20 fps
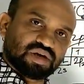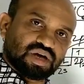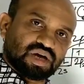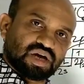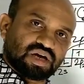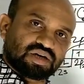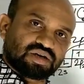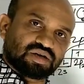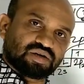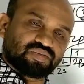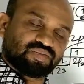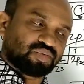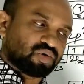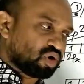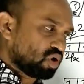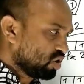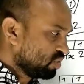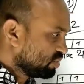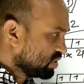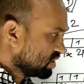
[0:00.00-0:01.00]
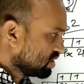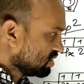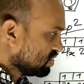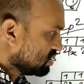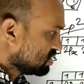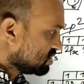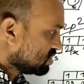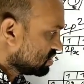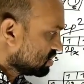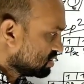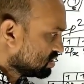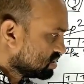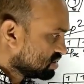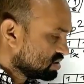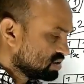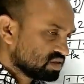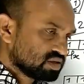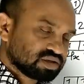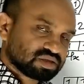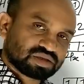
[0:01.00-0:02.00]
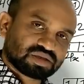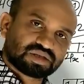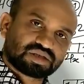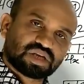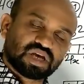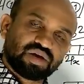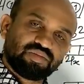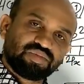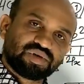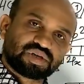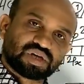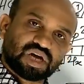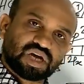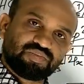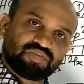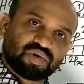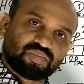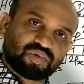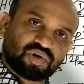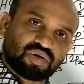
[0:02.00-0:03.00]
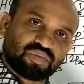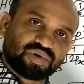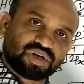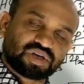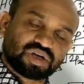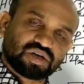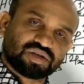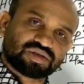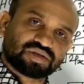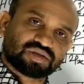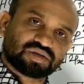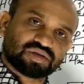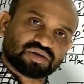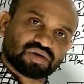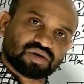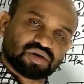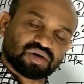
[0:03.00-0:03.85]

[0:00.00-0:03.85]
and forming same type of orbitals